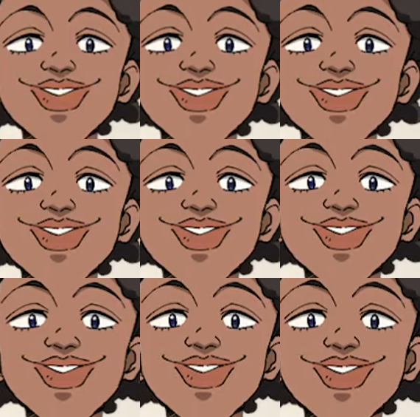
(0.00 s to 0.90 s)

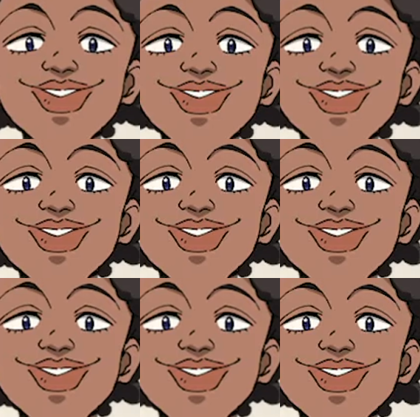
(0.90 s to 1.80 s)

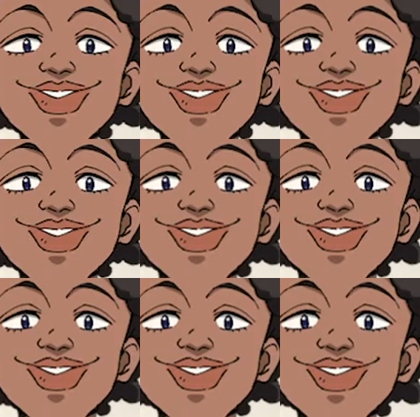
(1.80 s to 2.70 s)

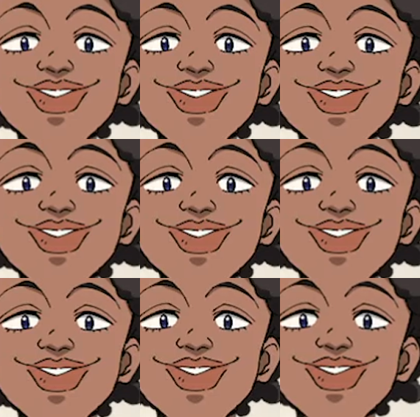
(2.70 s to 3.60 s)

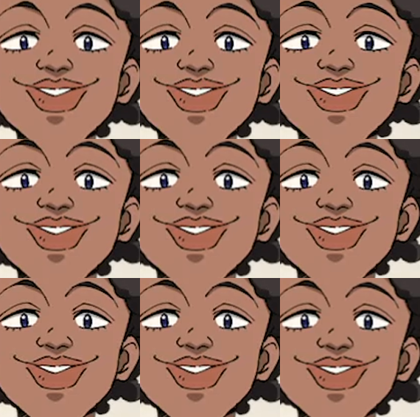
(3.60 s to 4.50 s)

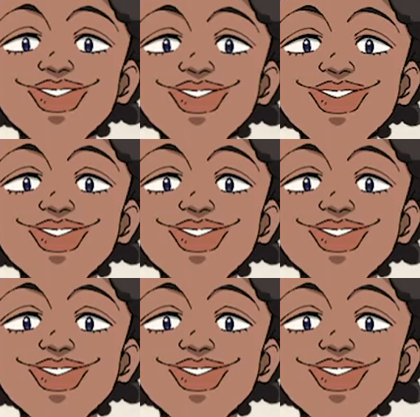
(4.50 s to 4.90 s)
[no speech]